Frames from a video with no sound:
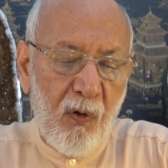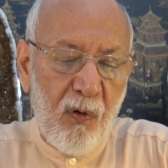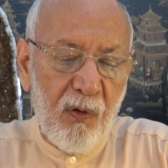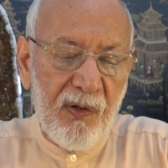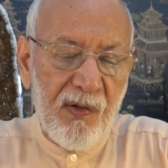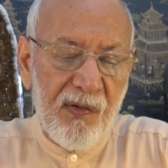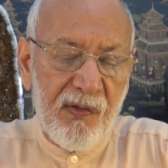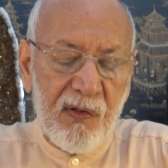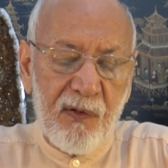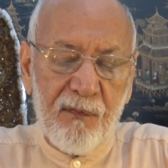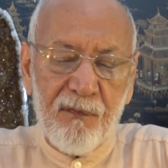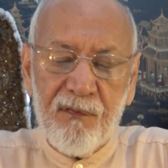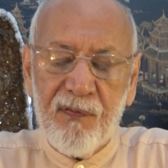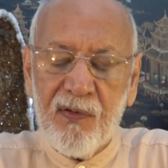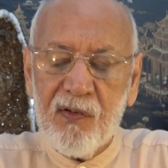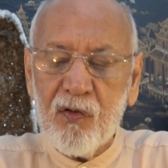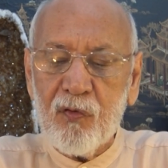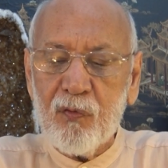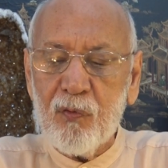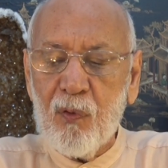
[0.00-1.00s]
August the
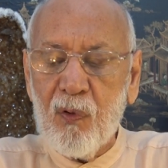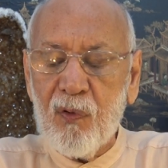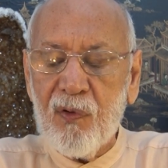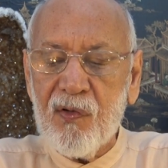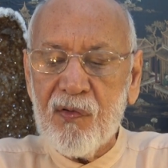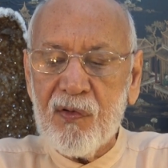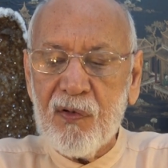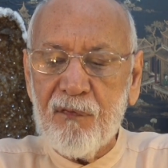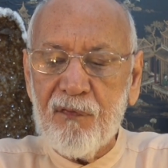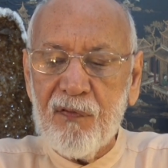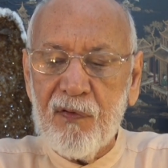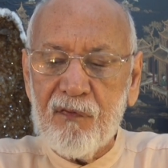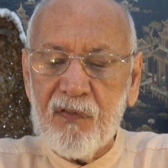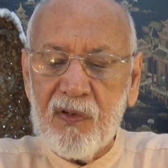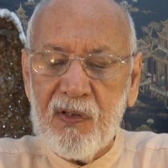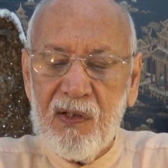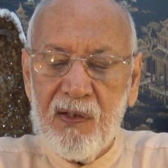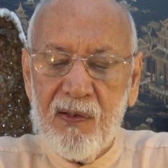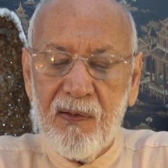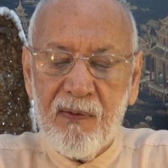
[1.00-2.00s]
1st to August the
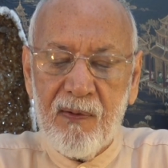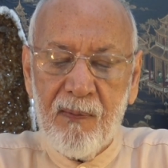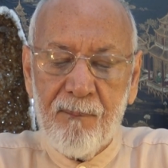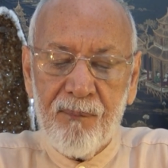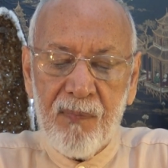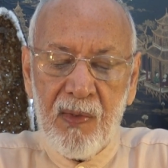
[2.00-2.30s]
15th.